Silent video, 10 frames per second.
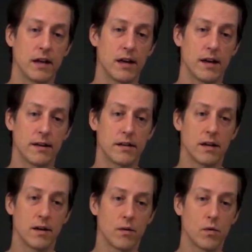And
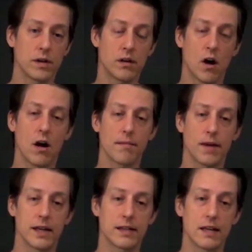what caught
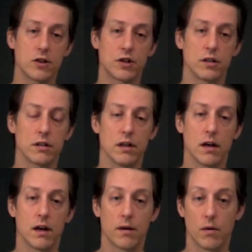my attention
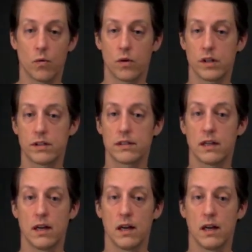was